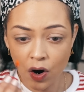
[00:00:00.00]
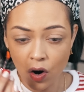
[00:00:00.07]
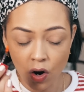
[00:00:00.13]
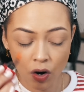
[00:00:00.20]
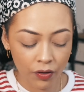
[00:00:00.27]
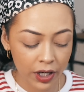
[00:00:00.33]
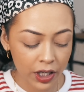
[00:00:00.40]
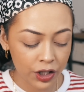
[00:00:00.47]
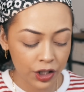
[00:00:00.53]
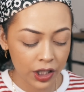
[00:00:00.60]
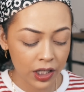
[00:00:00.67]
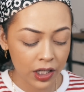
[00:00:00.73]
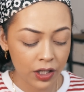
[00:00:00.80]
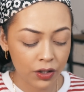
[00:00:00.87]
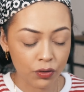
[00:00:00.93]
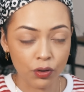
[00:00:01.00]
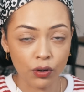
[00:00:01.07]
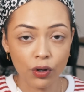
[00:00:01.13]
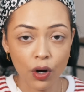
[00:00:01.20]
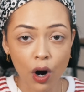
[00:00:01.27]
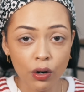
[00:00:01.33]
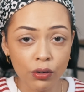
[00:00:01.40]
oranges or
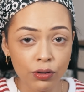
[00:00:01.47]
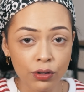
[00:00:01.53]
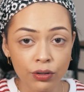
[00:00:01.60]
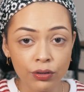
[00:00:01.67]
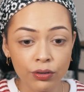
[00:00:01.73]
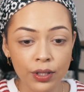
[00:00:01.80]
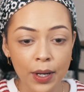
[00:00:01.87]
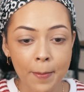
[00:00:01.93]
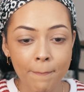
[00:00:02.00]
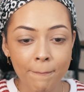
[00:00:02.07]
corals